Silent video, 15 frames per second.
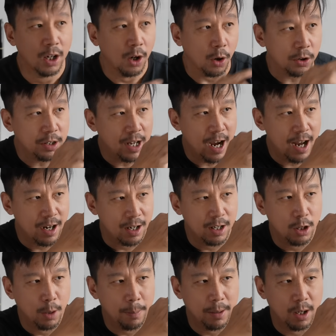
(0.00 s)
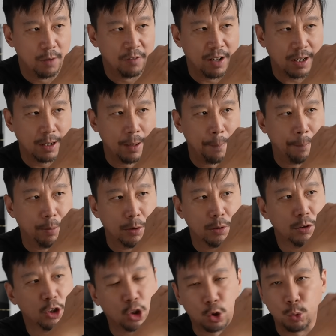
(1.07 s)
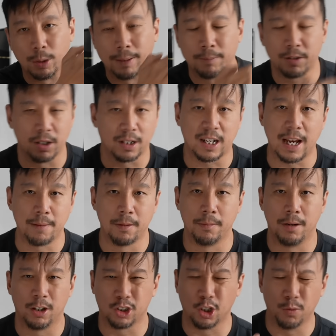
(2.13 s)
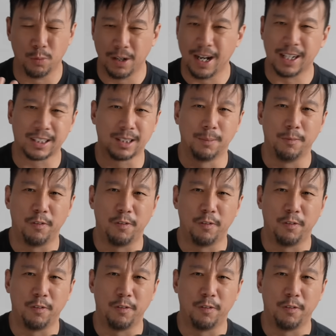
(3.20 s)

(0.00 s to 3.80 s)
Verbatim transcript: or you add a little bit of like a blue trim to the camera module, will add some